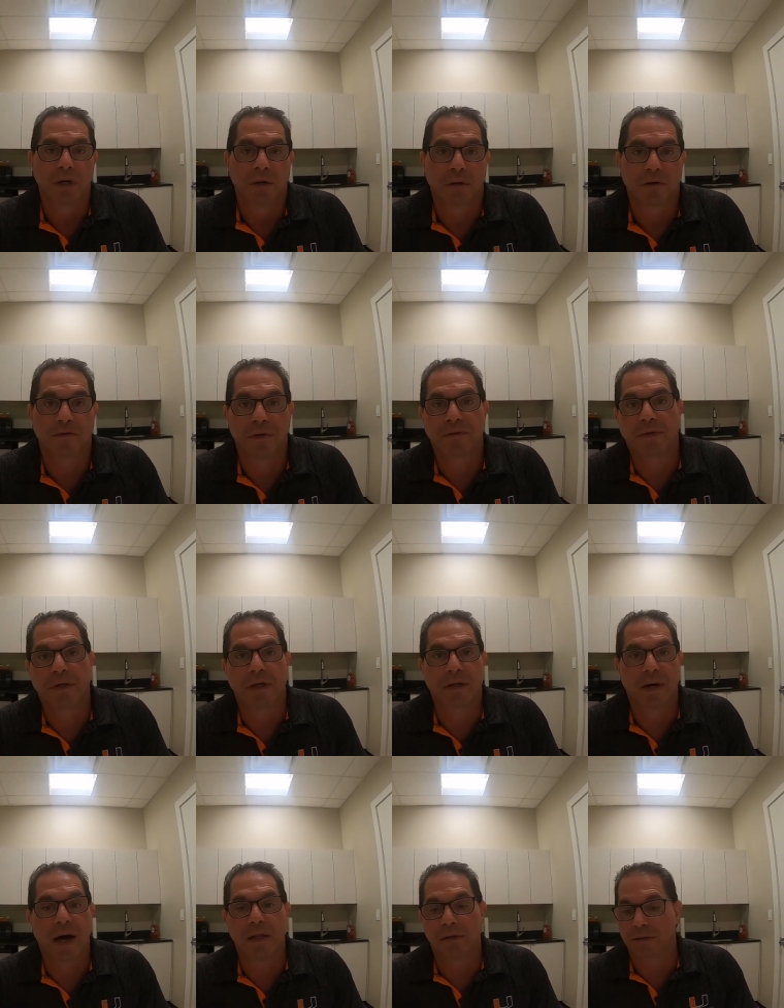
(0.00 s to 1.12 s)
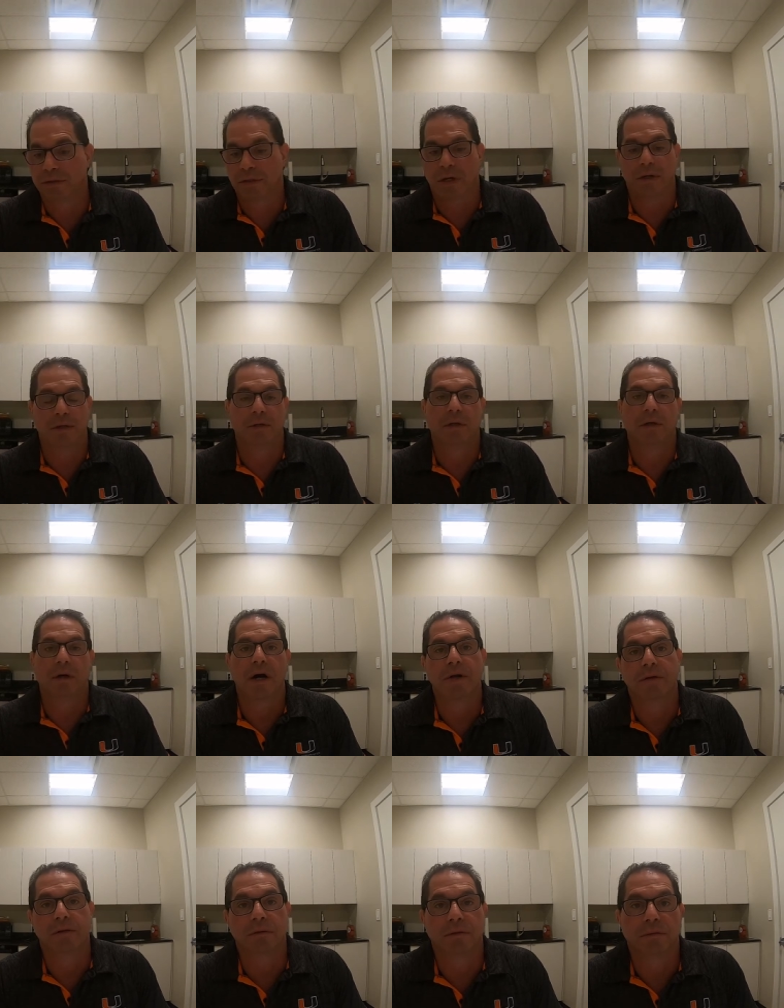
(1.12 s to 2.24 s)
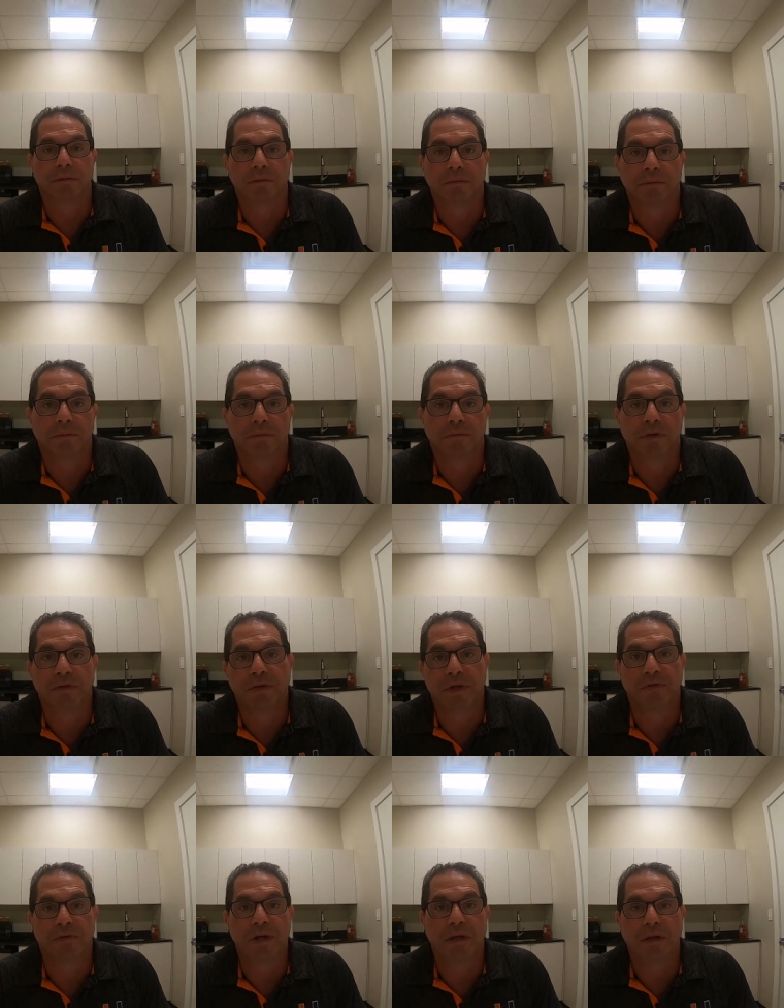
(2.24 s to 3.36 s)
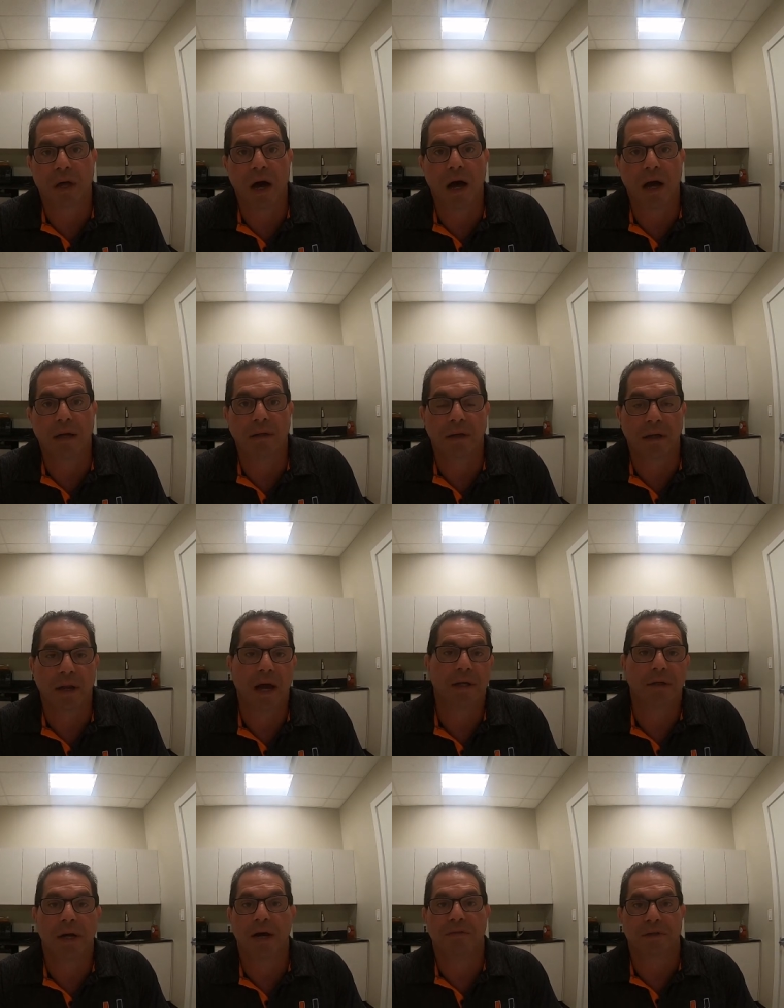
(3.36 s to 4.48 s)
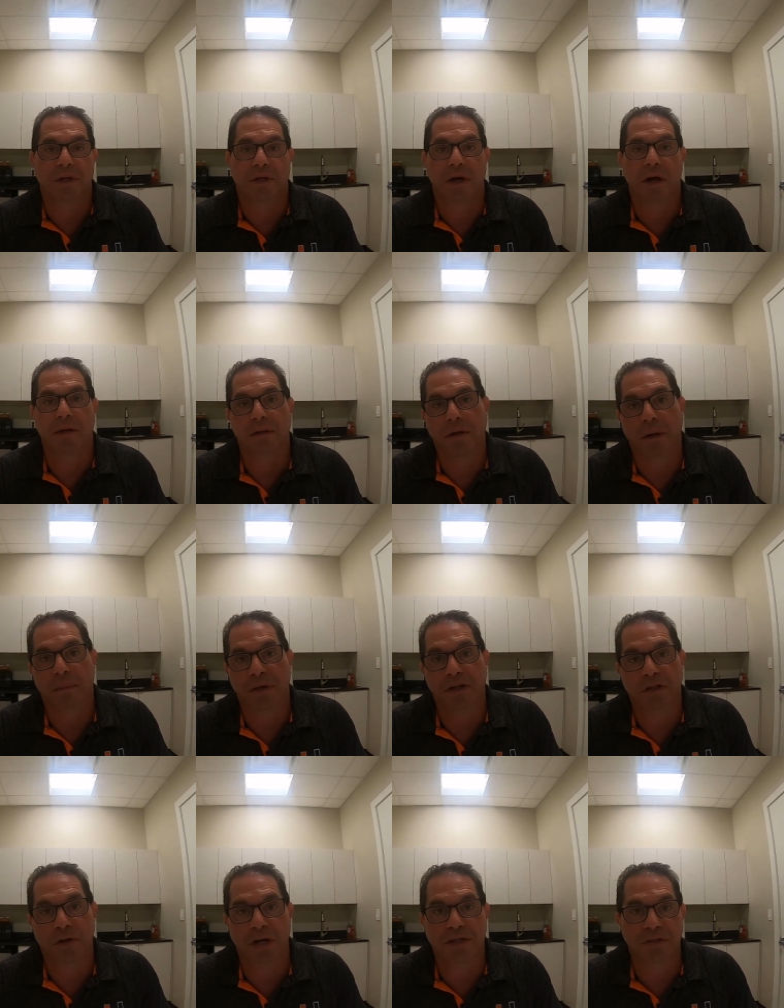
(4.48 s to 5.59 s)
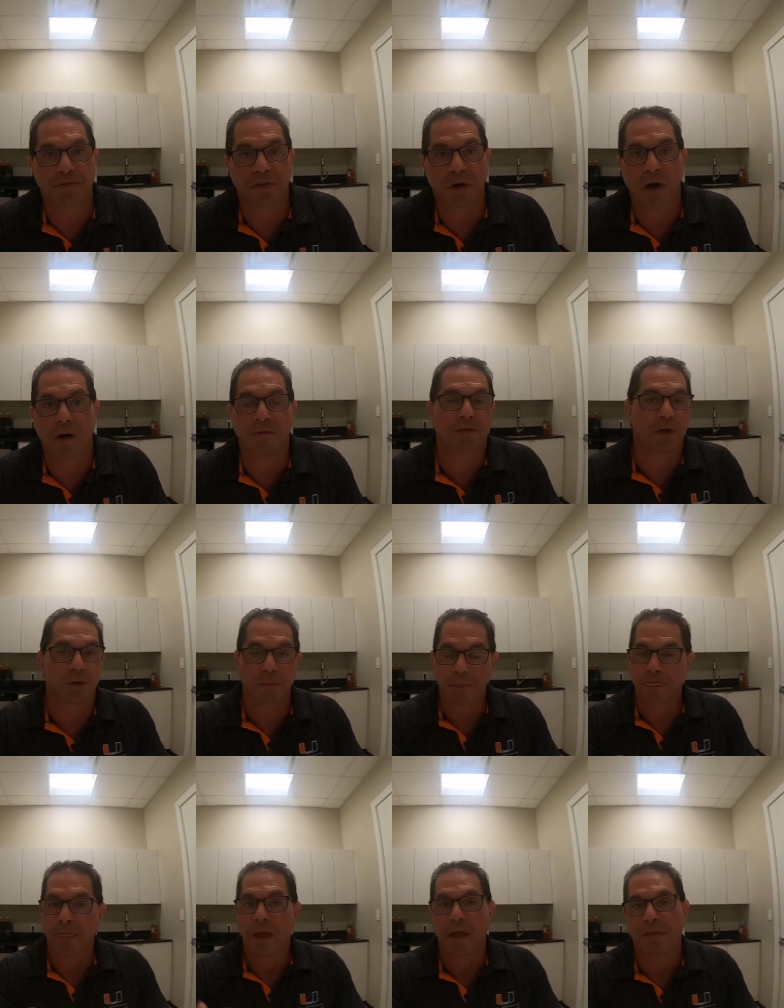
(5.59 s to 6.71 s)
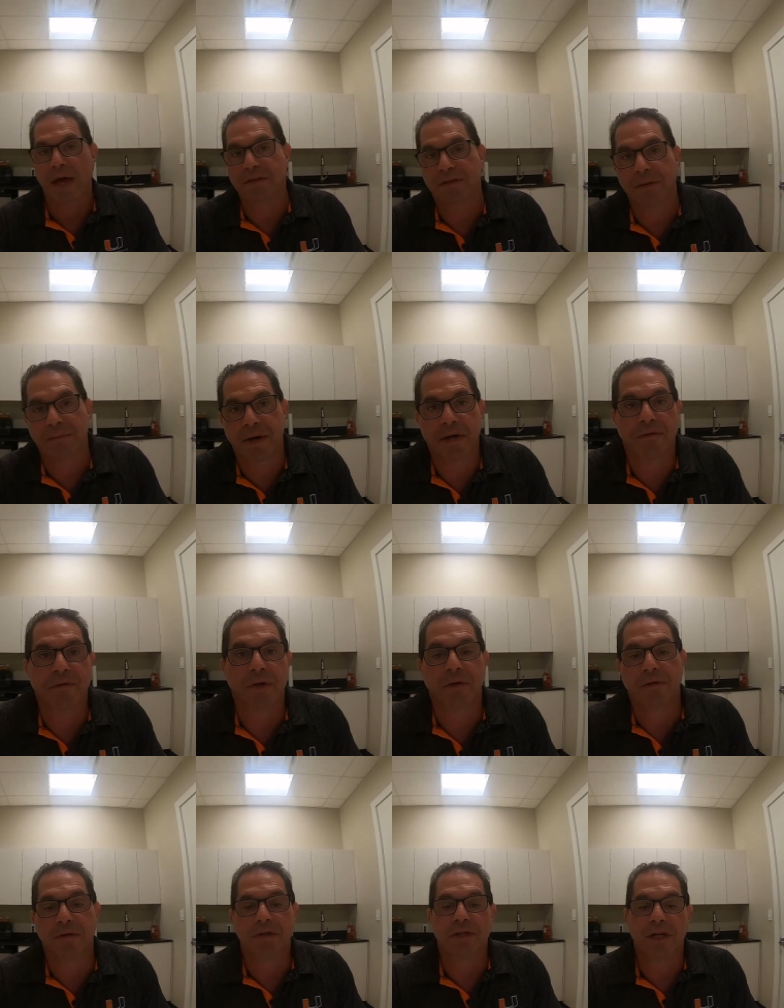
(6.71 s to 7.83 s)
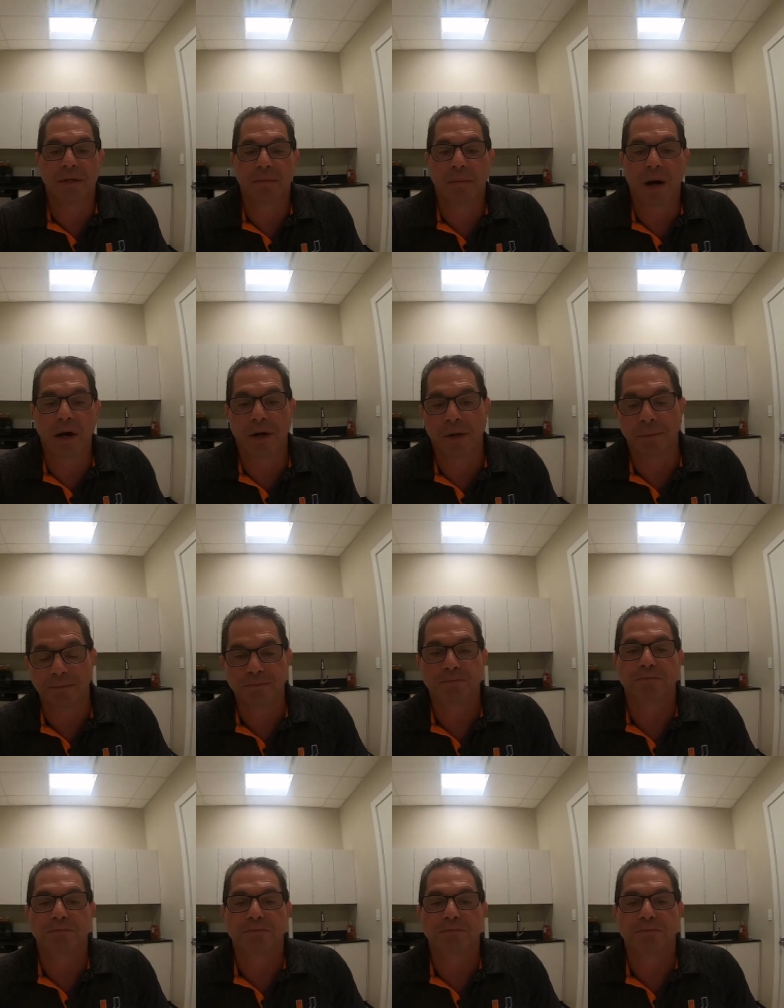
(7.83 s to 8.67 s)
or $15 on 150 feet of line, and now you're having to cut a big stretch of it off. So that's the benefit of the cheap mono.